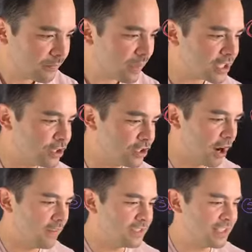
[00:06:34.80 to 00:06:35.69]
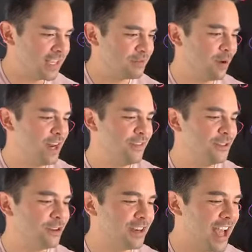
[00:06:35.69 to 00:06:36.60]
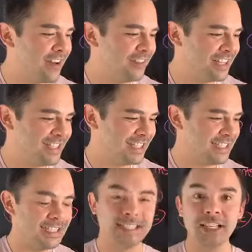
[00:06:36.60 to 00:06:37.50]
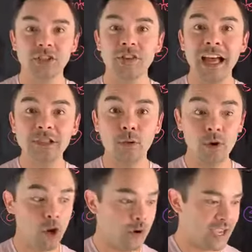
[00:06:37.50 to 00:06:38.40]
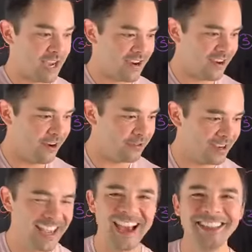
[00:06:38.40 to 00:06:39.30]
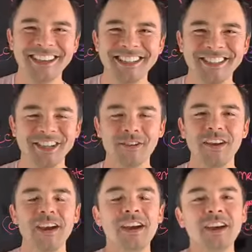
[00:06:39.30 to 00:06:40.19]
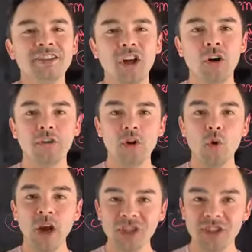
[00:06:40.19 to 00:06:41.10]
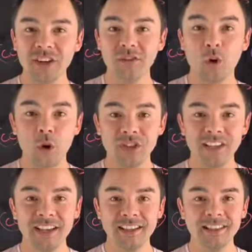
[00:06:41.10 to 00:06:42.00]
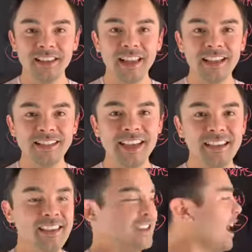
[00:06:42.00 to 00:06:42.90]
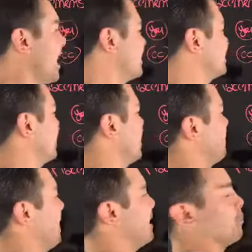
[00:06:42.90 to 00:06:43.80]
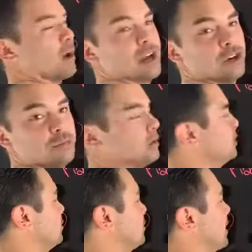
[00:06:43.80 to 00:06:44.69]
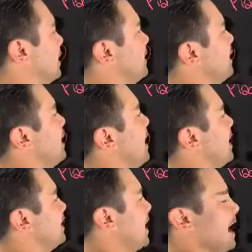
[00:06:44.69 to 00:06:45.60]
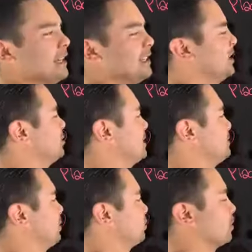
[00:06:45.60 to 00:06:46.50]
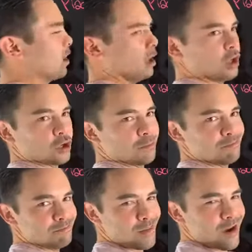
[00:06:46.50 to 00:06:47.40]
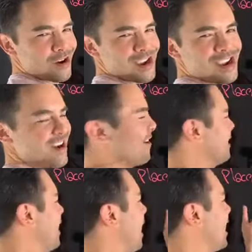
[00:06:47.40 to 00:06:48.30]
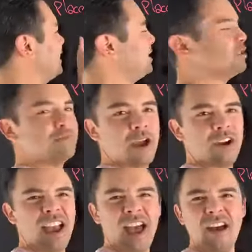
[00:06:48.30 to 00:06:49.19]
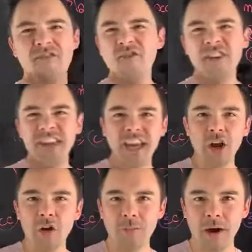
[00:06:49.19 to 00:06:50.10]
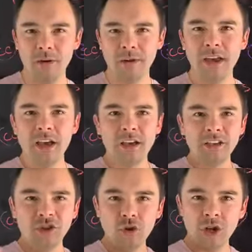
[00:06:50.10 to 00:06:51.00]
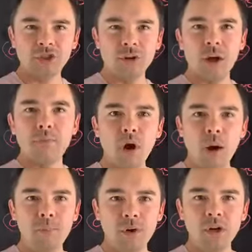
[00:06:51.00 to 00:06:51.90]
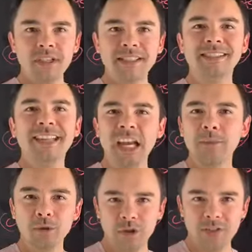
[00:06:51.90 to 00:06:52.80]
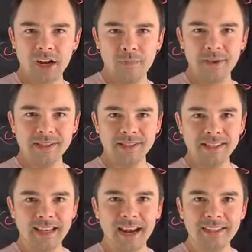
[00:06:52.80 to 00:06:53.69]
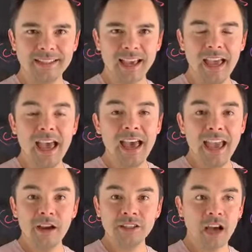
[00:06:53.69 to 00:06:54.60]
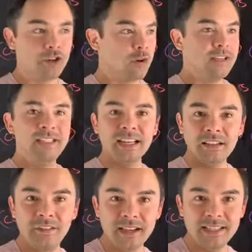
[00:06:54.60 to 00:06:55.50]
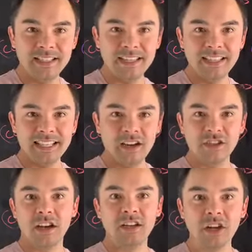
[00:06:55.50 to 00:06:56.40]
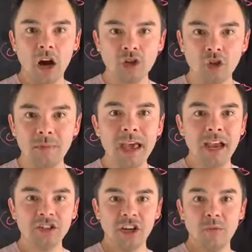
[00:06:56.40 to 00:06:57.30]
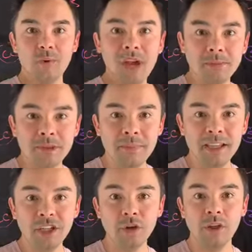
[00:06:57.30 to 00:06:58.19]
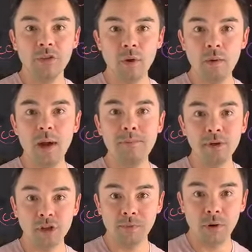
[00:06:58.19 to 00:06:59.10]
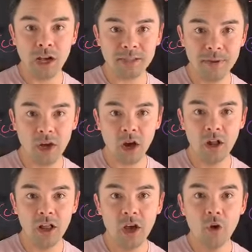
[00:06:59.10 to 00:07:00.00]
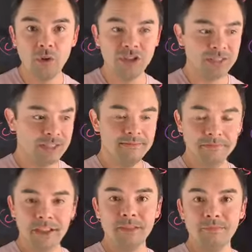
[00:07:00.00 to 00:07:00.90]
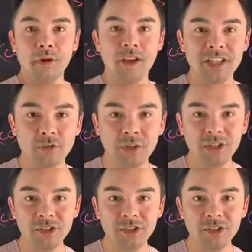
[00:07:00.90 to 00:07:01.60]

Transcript: So Darla says, what if you don't have any CCs? So that's where we're going here. Oh, Kathy, good to see you. So the question, of course, is let's say that I sign up a brand new builder, okay? And I teach this builder, we'll call her Mary, all right? I teach Mary everything you know about structuring a proper, sustainable doTERRA business. And I say, here's how to identify CCs, here's how to talk to them, here's how to bring them to me to do a 3-way builder prospect call, which is the process we